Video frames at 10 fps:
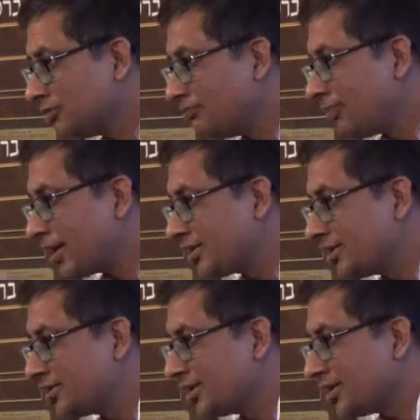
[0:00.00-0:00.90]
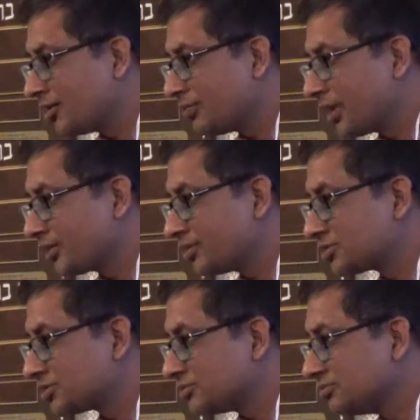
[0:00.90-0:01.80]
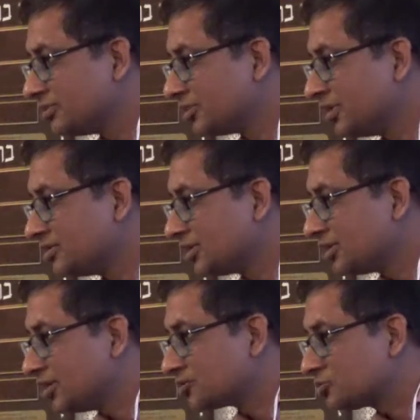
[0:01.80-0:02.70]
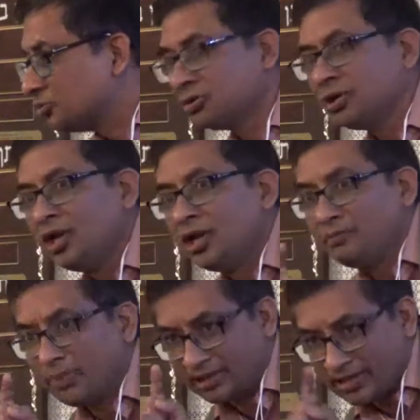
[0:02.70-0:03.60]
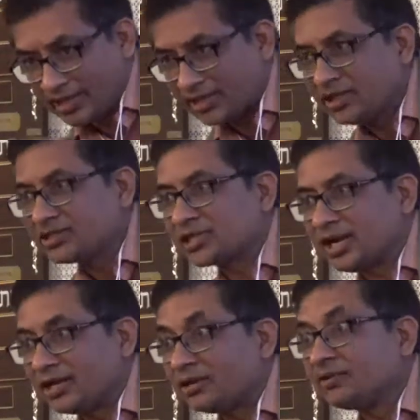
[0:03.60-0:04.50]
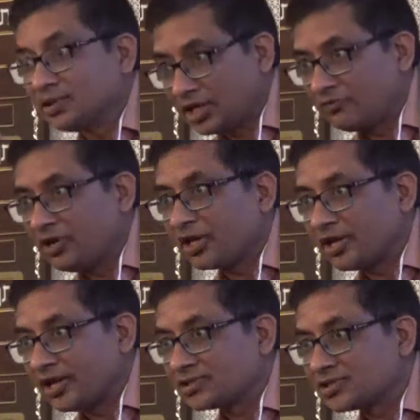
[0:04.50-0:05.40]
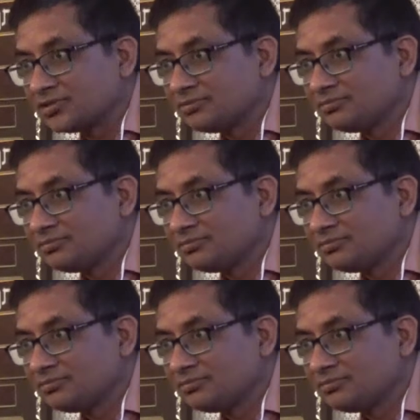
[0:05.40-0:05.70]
My kid cannot practice religion in their school, but their kids can. That we are against.